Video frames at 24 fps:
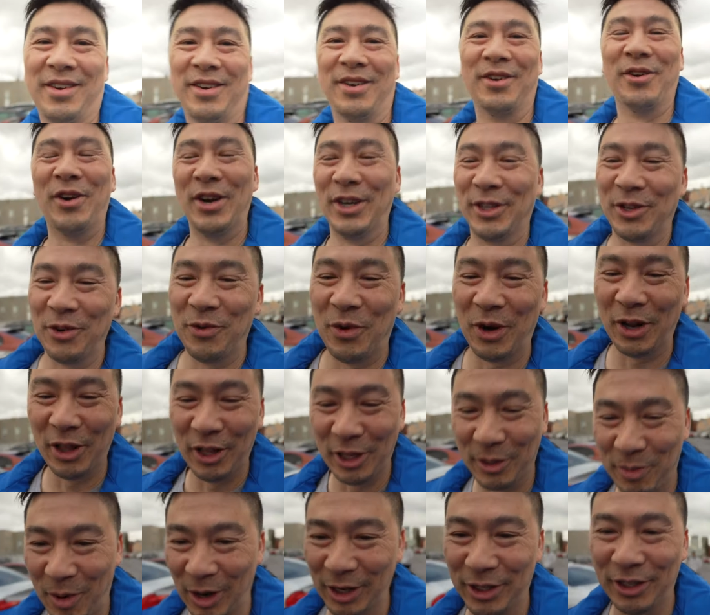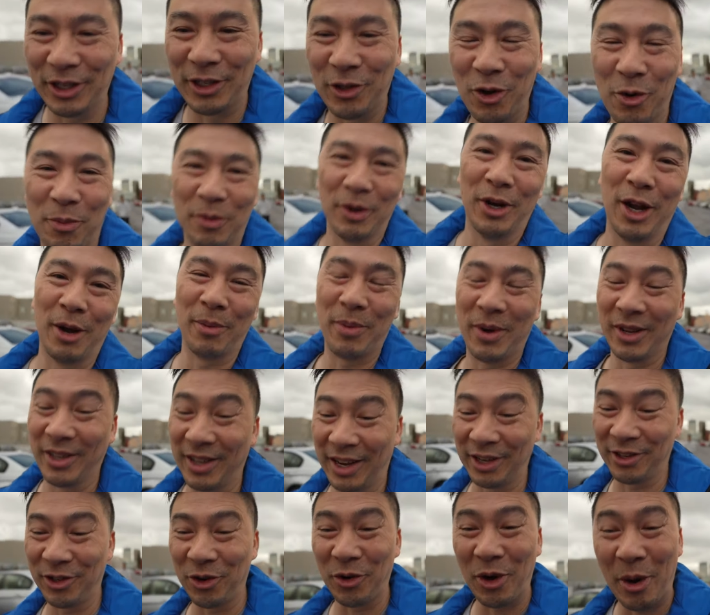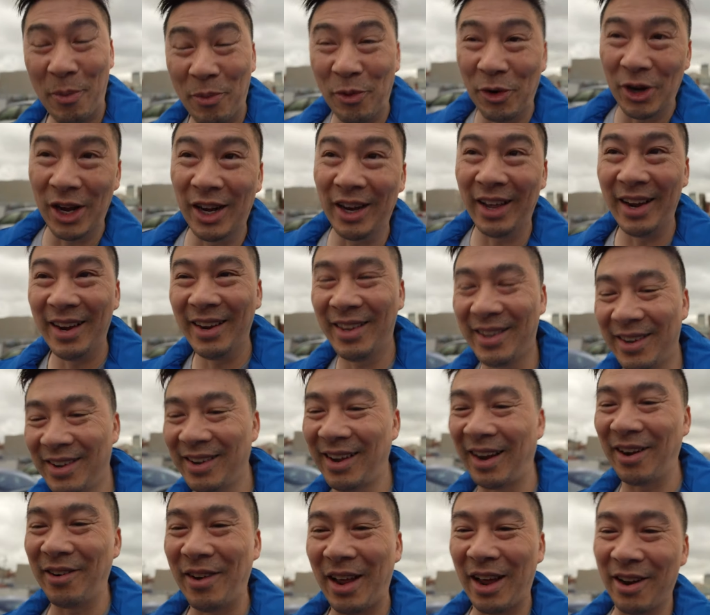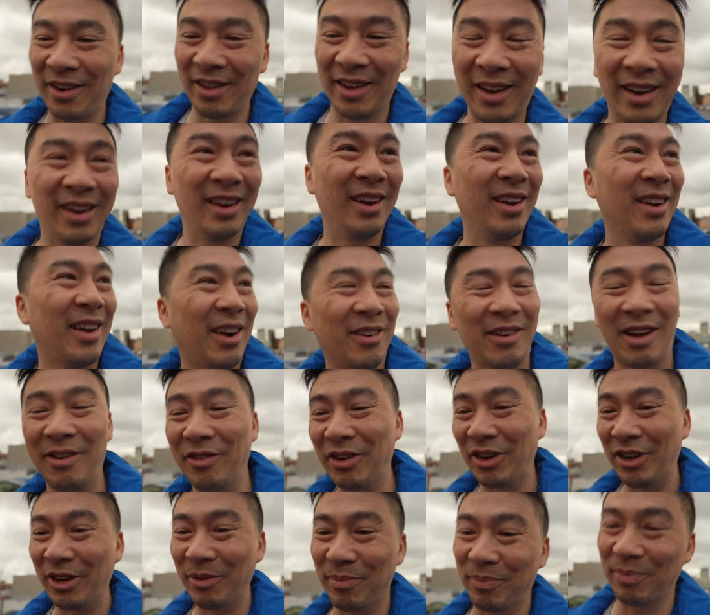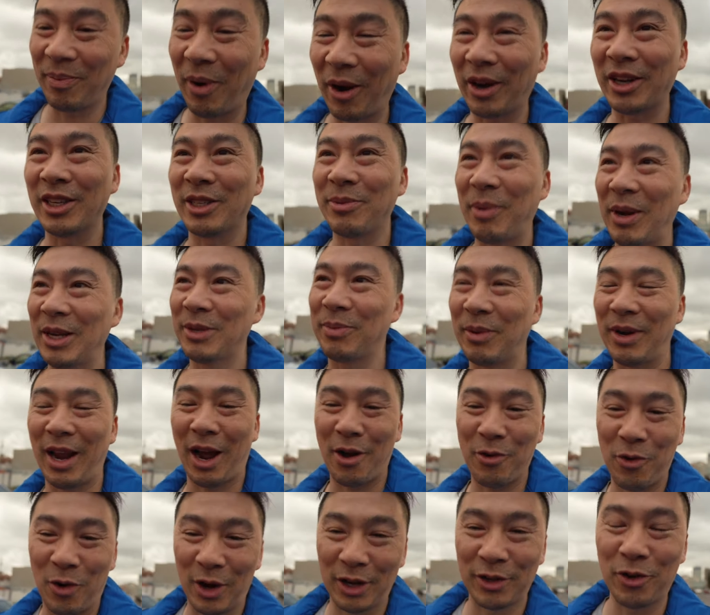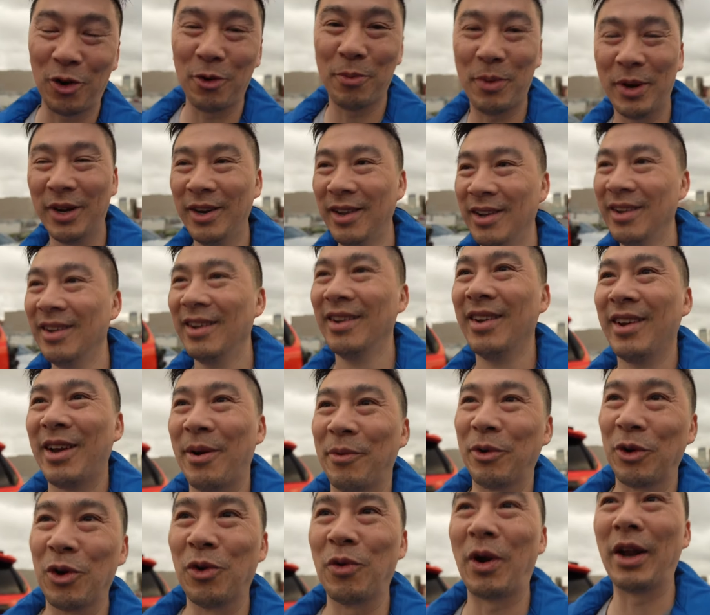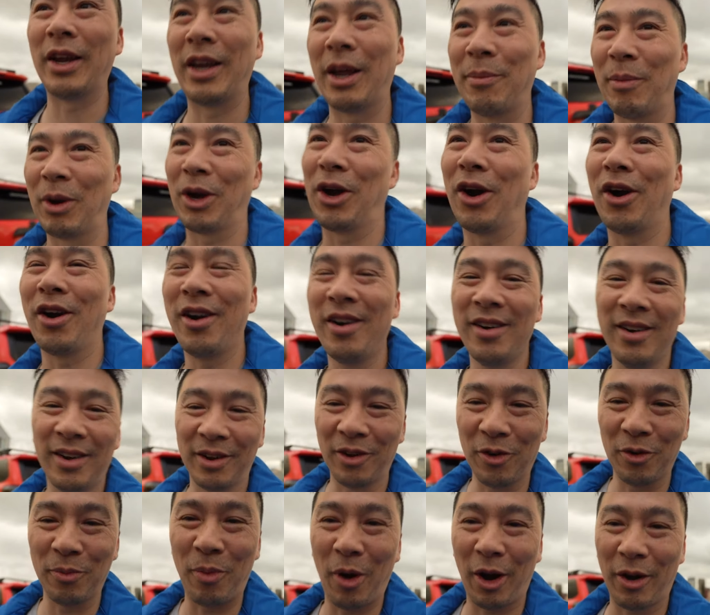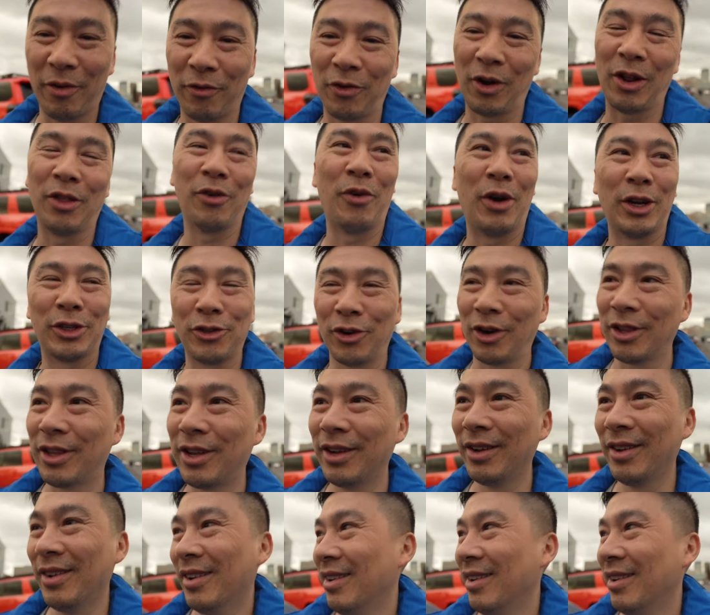Alright, so one of the spots just opened up because I showed up pretty late. I don't have a I don't have a good parking space, but now I want it to open. I'm gonna go around and get my car and go park in front of the restaurant.